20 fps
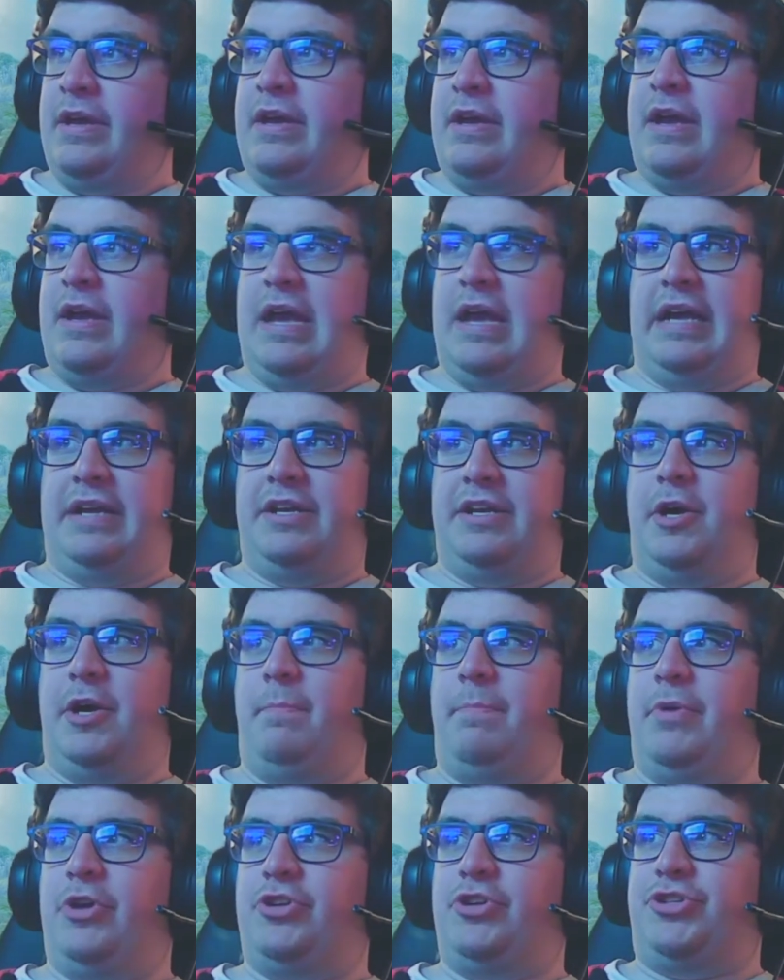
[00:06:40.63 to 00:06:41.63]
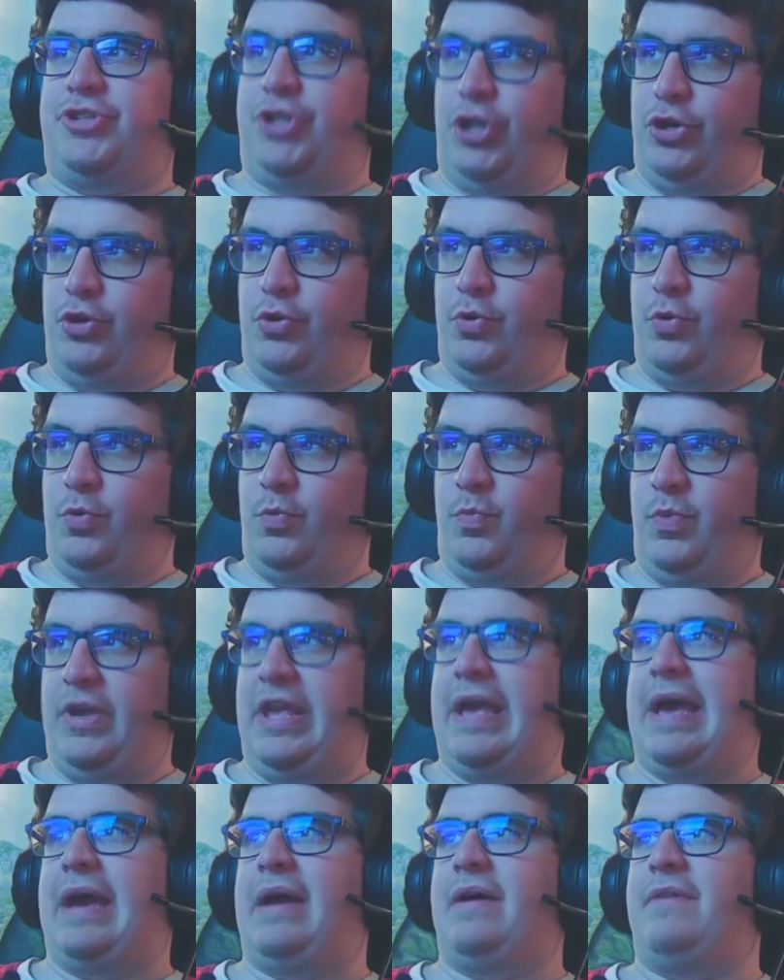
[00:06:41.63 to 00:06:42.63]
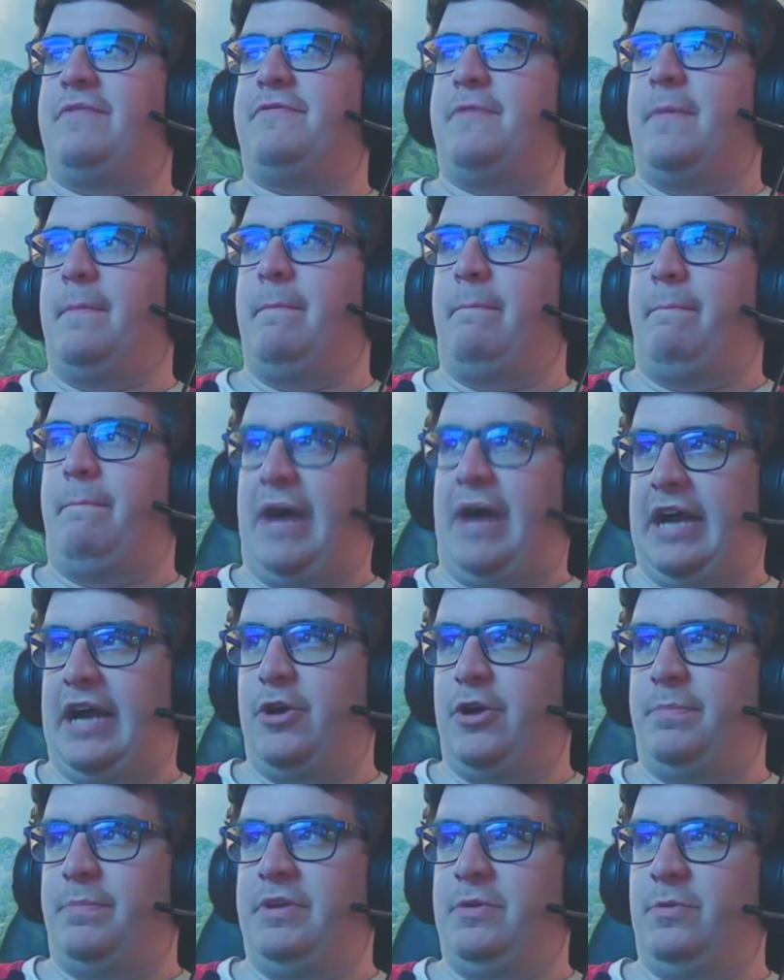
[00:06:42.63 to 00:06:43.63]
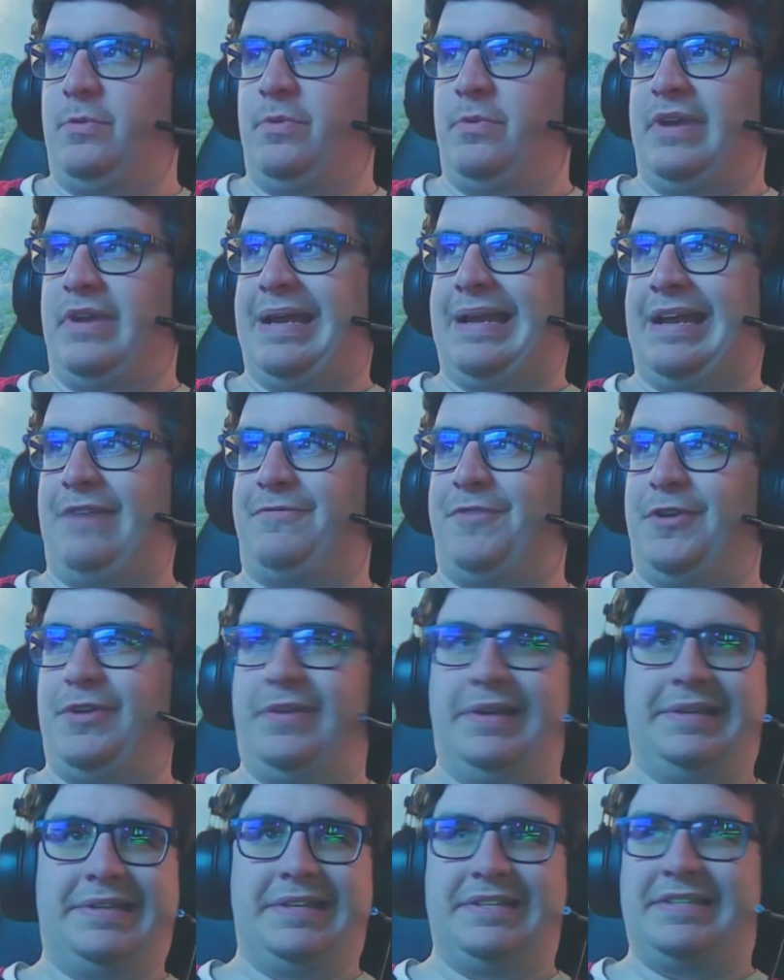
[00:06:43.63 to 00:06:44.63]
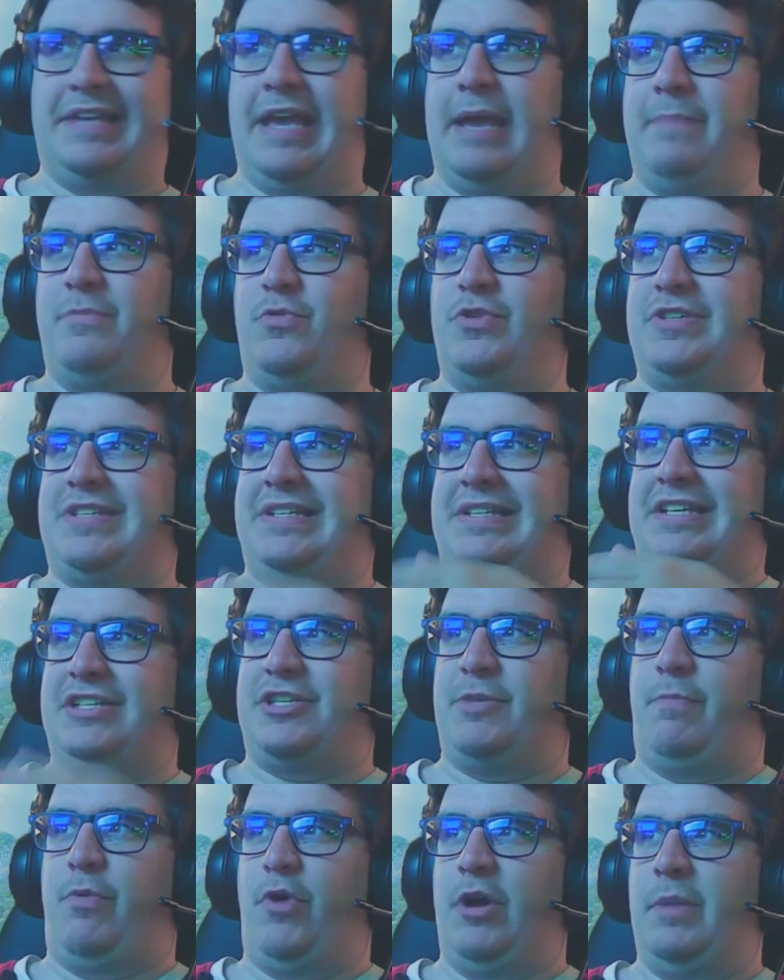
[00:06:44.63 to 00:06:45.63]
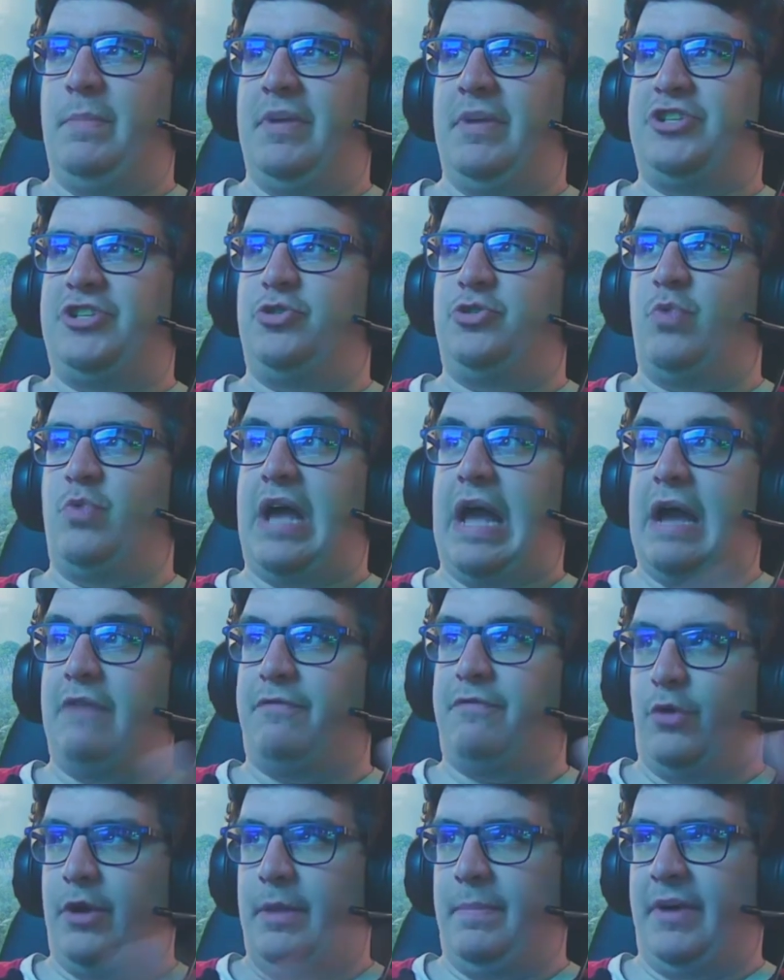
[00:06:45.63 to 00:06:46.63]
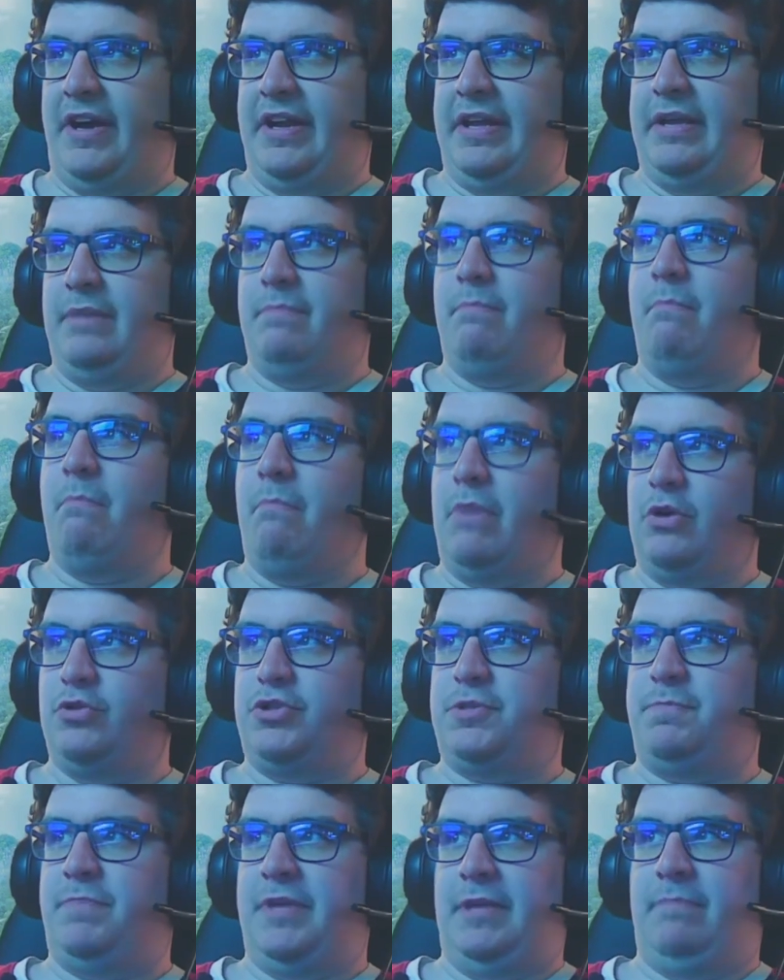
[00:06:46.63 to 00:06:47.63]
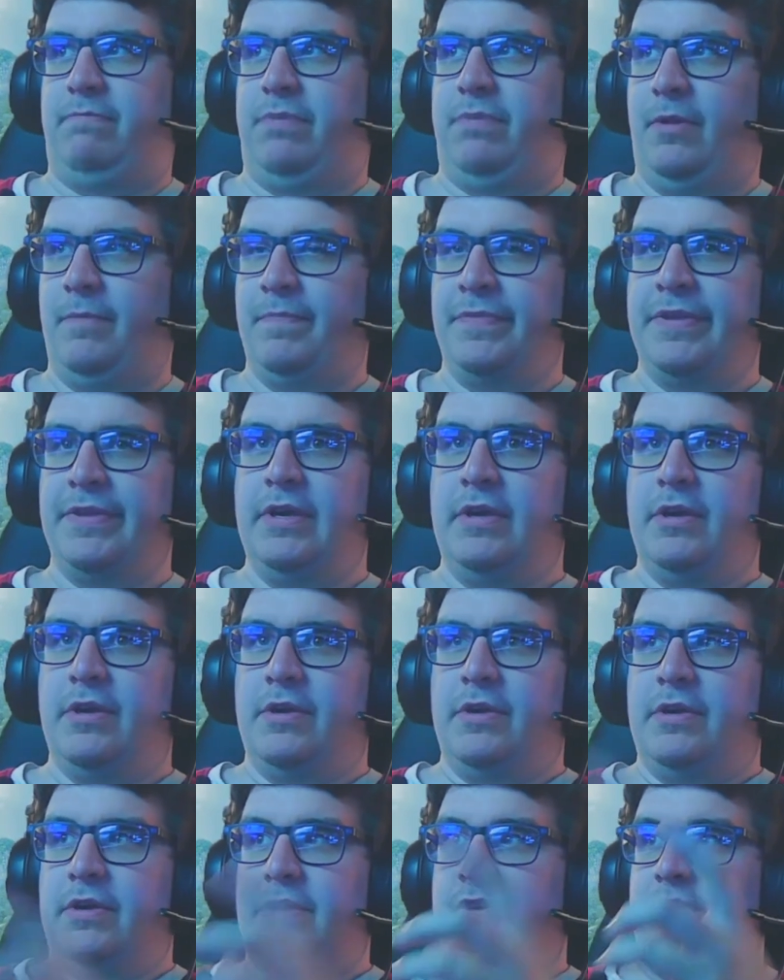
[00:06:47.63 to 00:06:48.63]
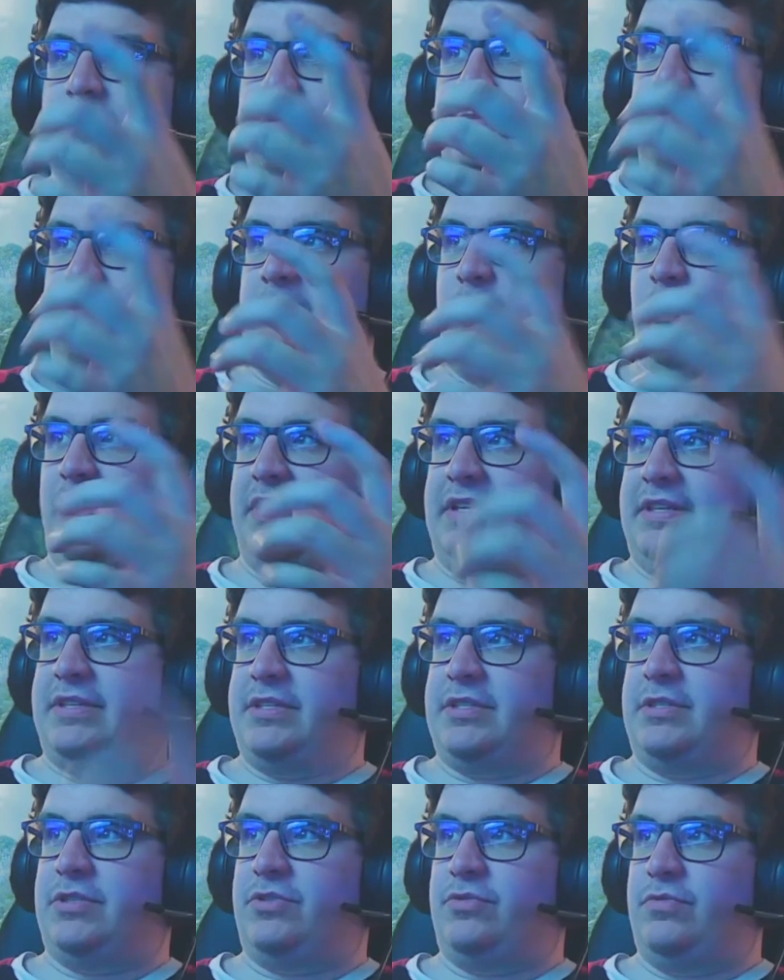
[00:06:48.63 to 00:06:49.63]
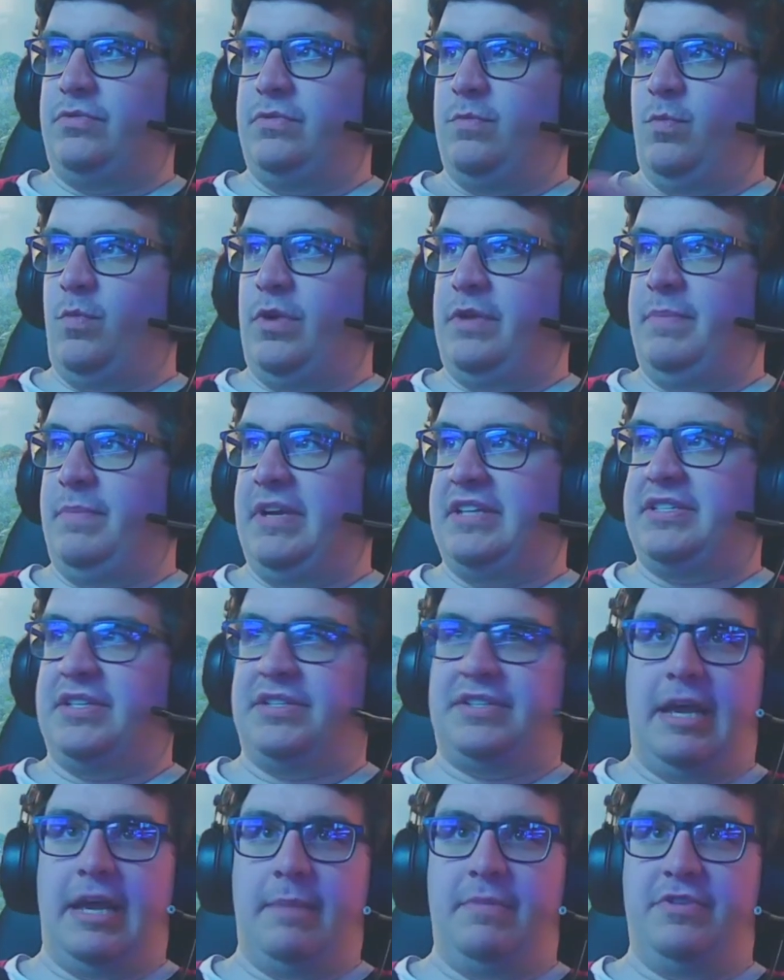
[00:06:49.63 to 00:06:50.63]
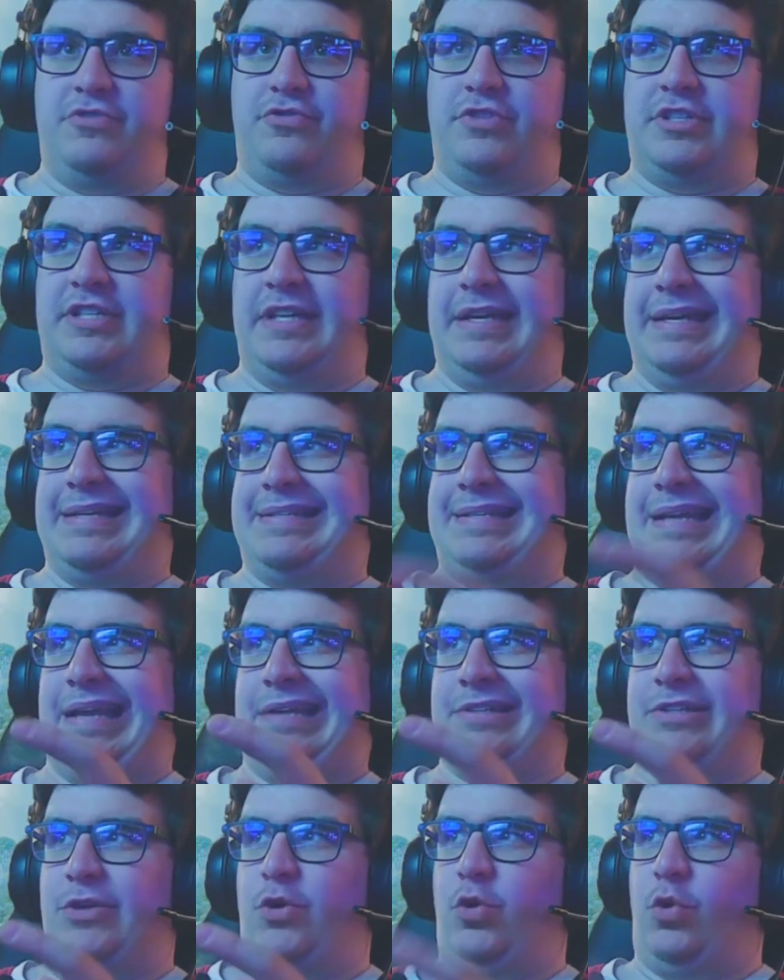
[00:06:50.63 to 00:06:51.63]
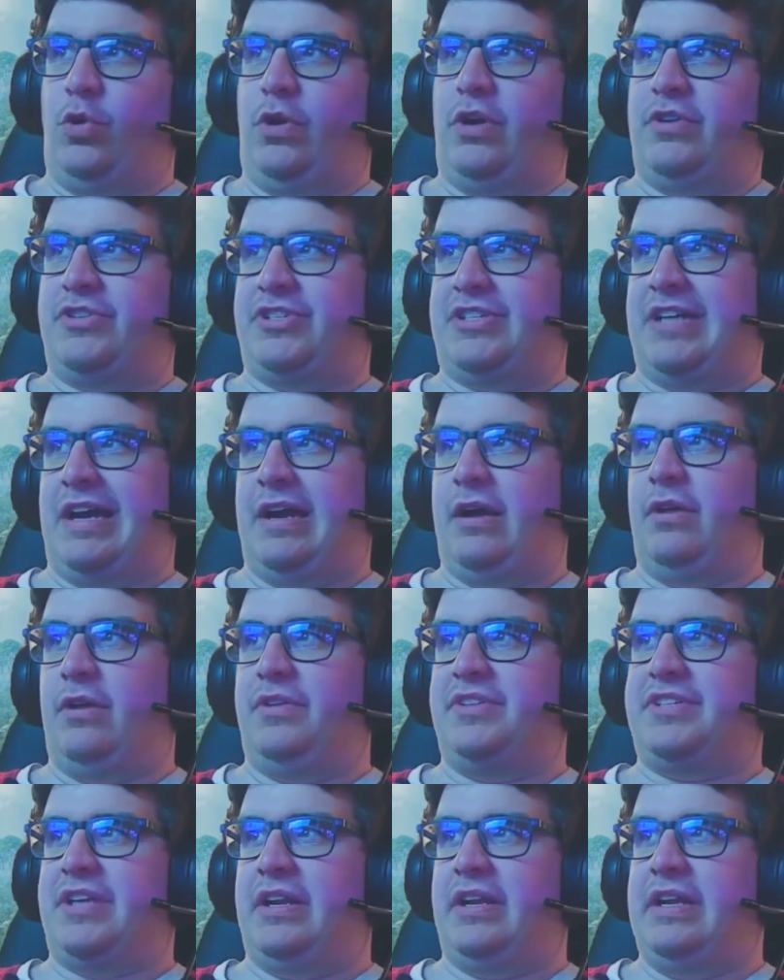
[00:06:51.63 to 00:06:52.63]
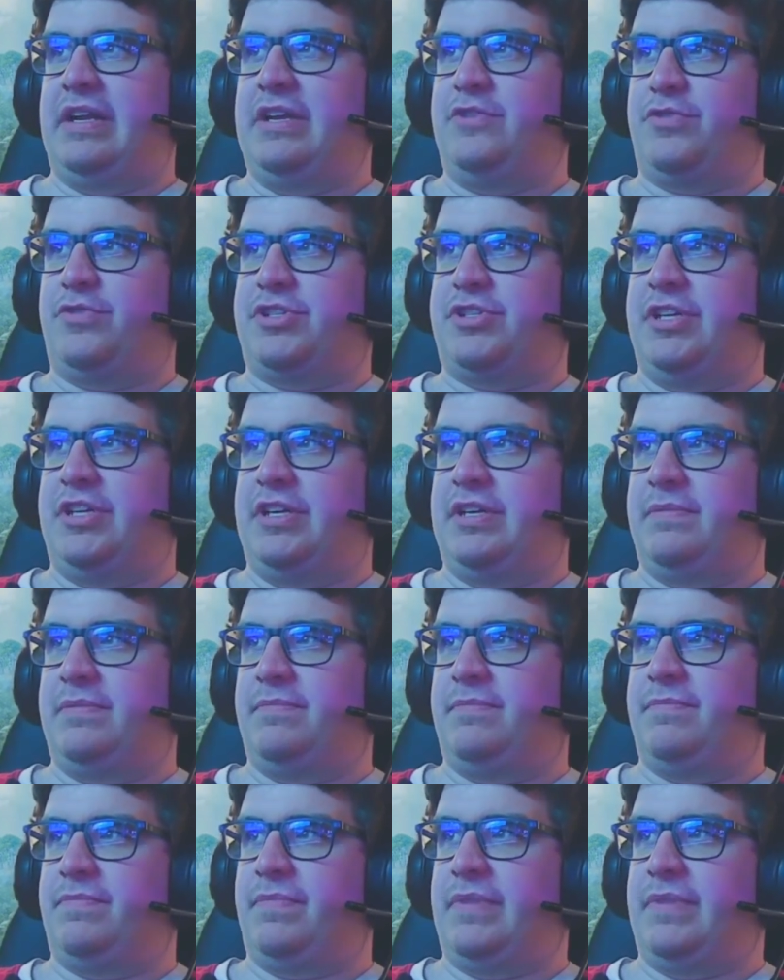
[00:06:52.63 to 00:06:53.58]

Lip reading: At number 2, we have Biomutant. And I feel like this game was a disappointment to everybody, most people. Now, what makes this game interesting is it has a cool art style. It's got an interesting,